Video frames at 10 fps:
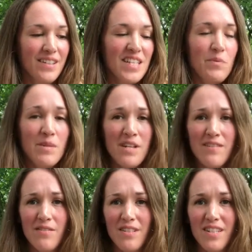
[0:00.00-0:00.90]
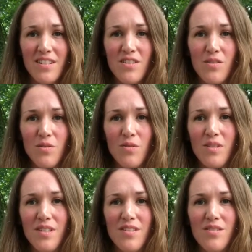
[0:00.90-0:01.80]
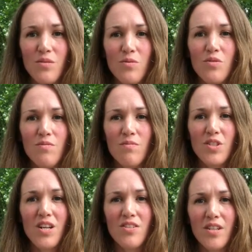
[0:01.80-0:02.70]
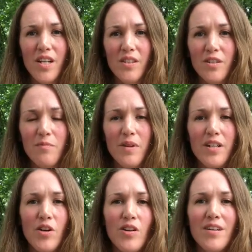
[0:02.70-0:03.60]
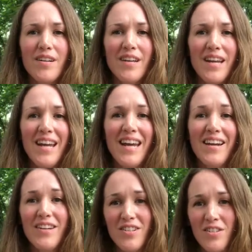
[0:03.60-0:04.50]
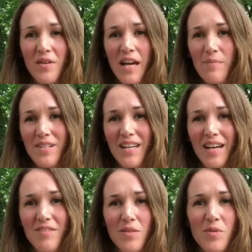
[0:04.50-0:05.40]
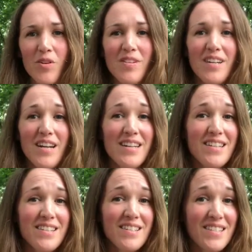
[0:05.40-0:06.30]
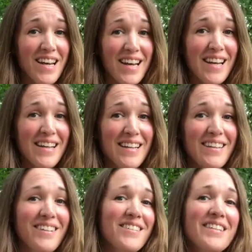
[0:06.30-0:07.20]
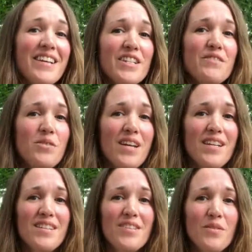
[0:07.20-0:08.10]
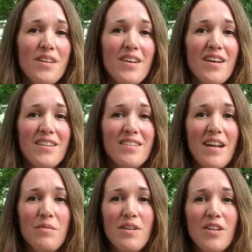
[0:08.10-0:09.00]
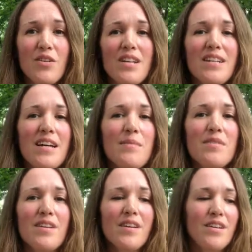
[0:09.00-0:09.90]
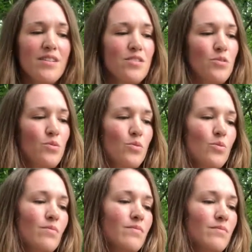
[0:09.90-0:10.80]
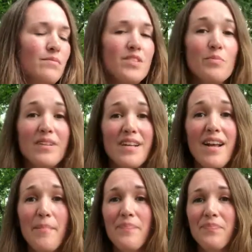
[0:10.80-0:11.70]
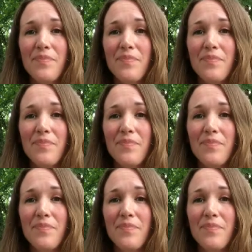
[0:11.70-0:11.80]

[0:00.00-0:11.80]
That's one of my favorite things to do, is to change the color of my yarn, and I just so happen to have some yarn that I need to dye here in the next few days, so I thought now would be a great time to bring that up.